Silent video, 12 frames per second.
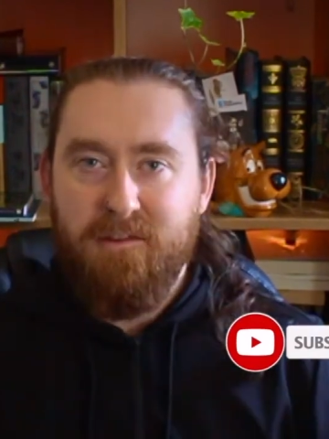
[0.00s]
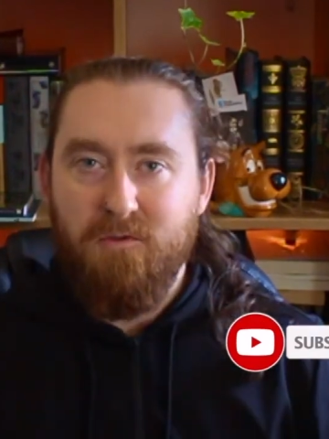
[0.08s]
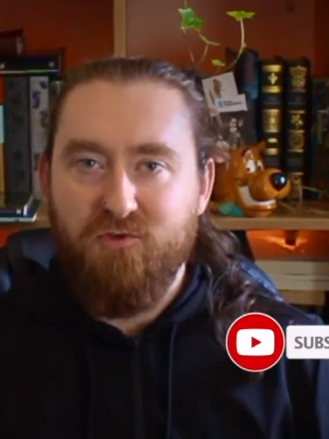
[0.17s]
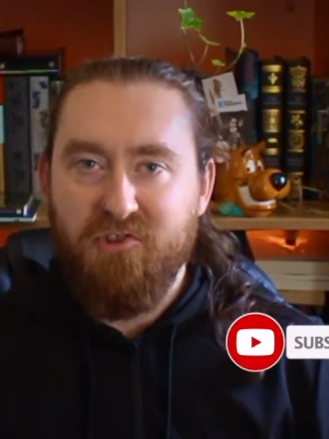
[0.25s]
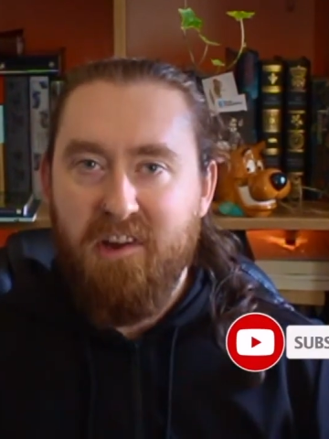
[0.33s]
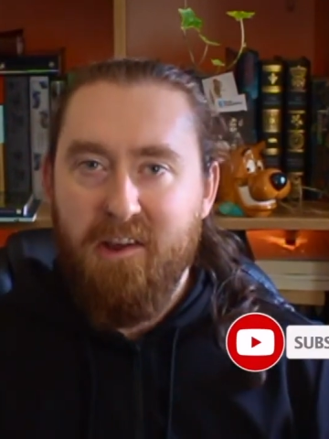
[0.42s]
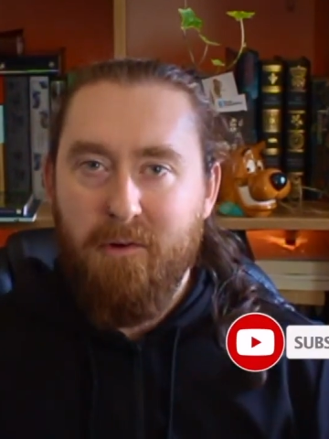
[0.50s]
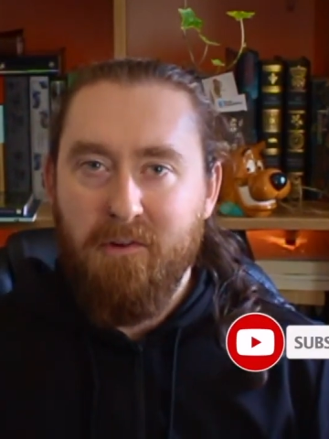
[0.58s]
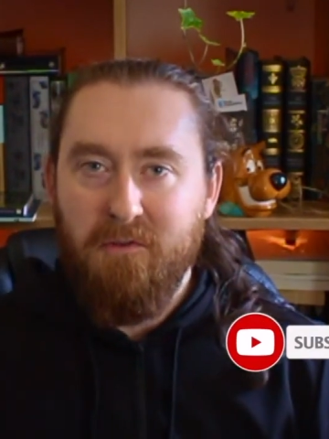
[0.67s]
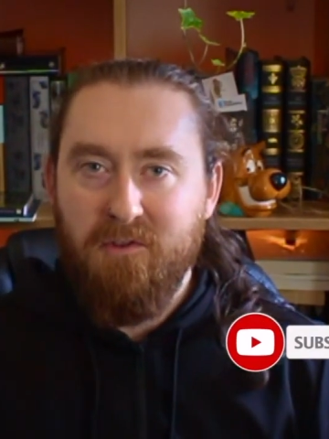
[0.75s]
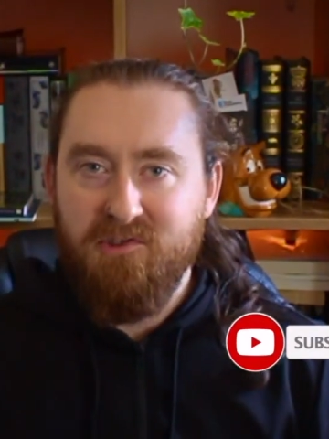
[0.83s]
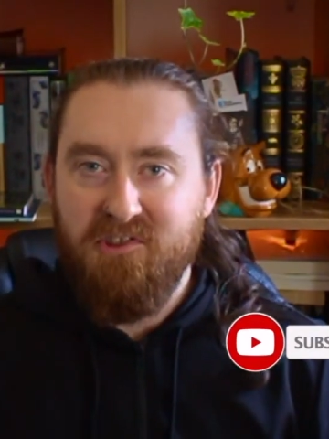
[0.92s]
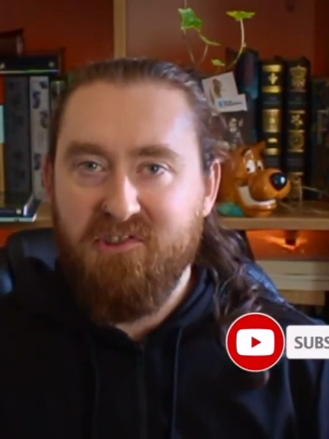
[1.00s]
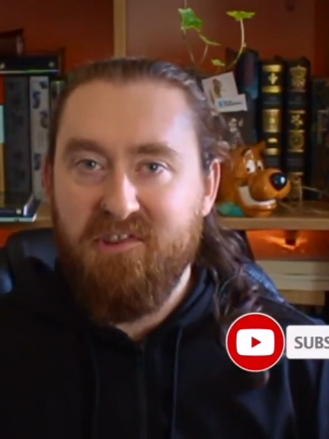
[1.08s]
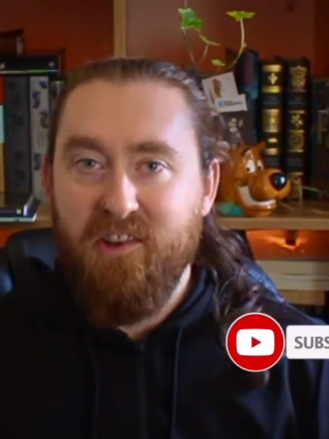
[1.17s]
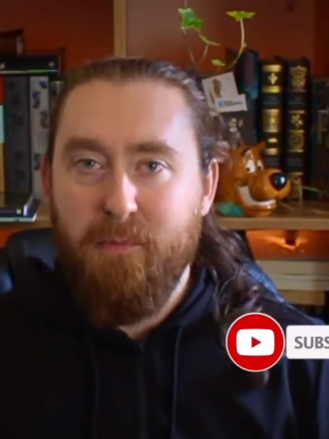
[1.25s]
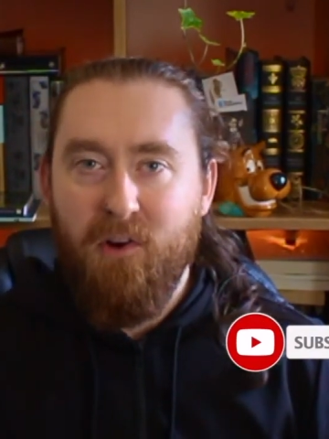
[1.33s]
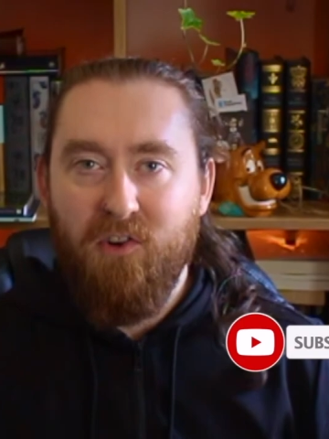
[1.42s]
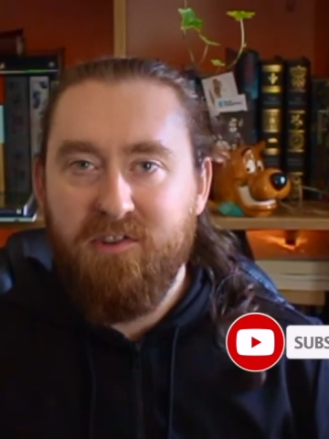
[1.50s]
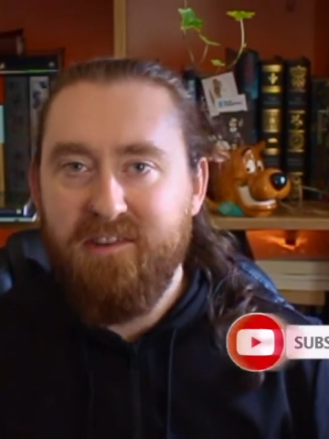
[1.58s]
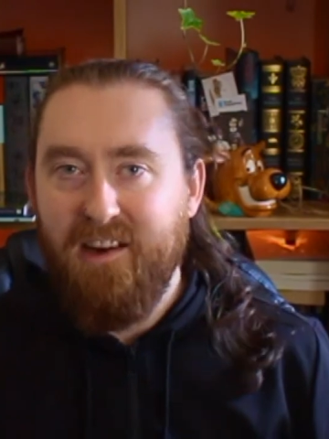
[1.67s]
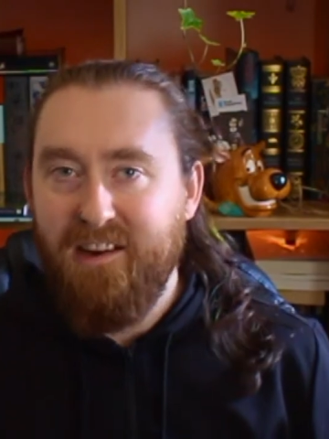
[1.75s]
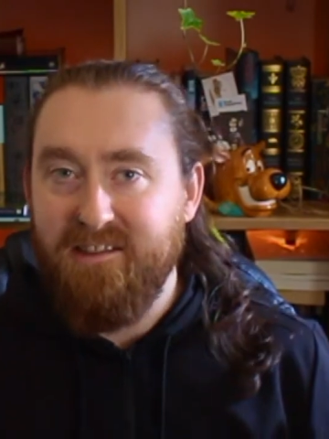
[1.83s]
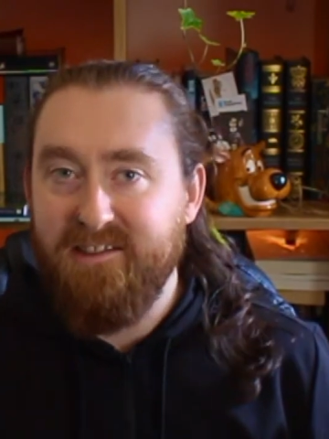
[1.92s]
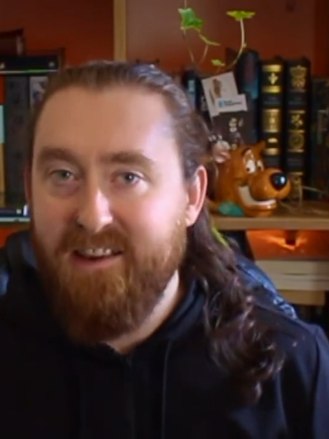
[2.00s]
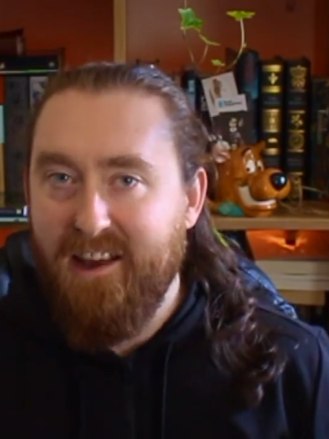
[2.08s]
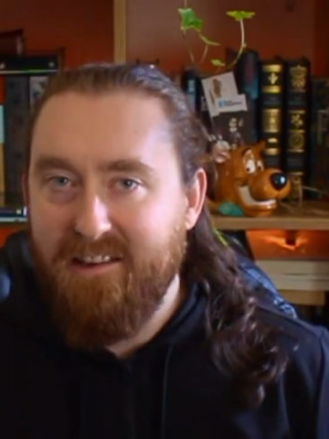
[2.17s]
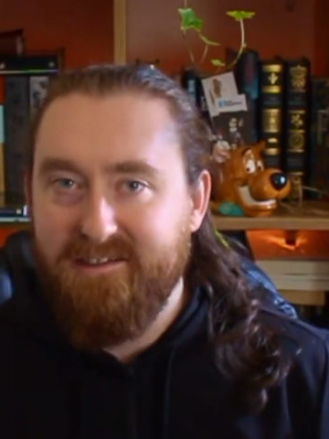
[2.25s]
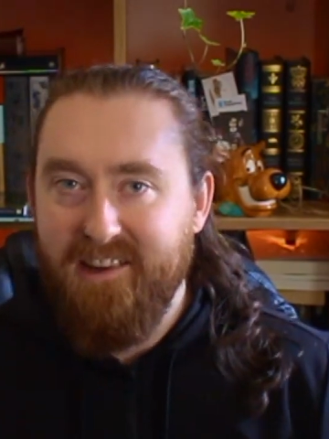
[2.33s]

Don't trust anyone who doesn't sniff books, and I'll see you next